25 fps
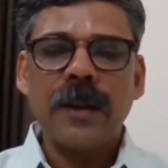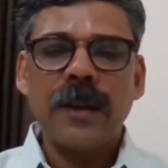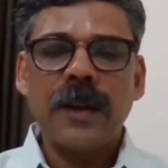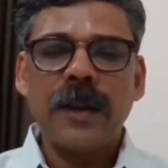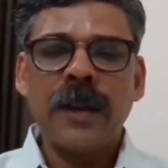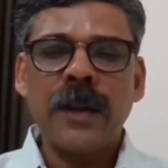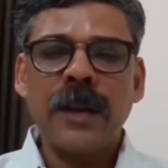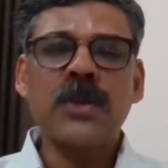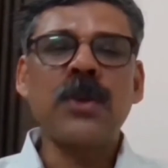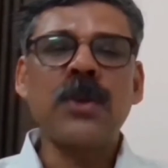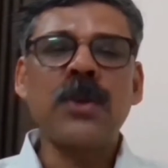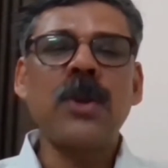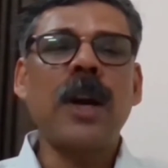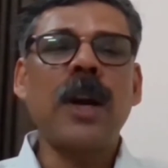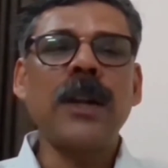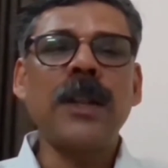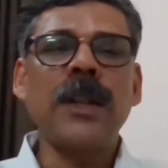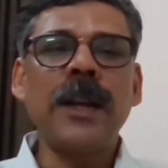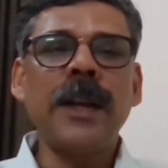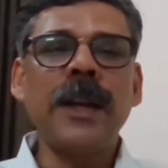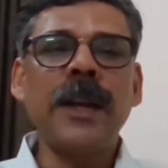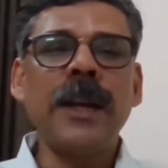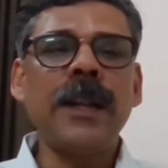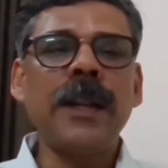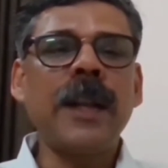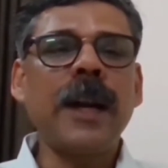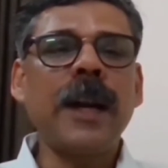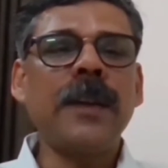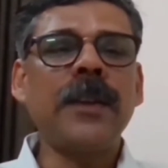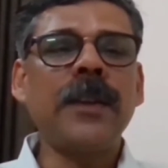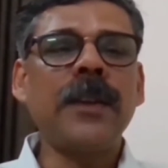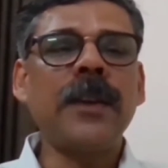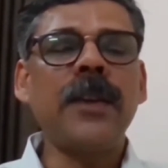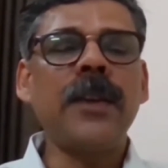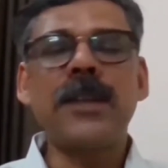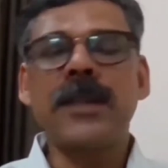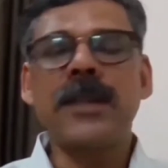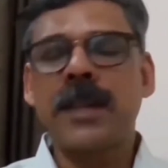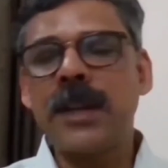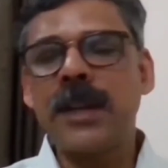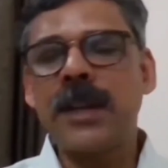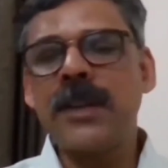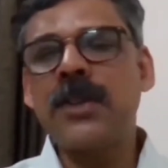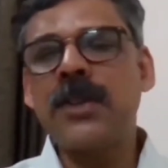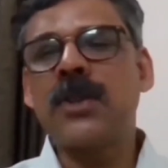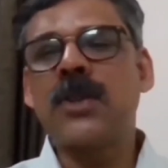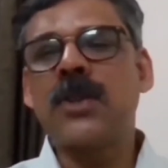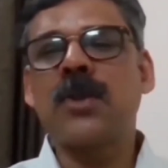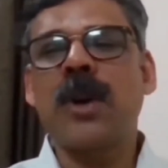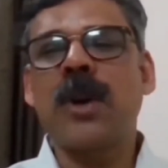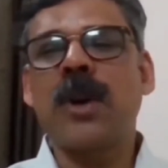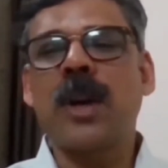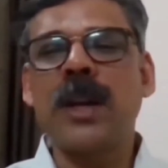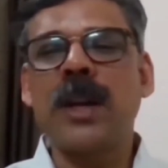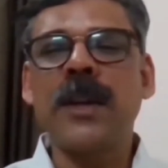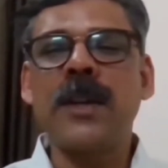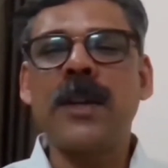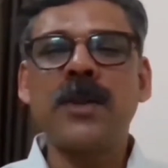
it's not there that the researcher scholar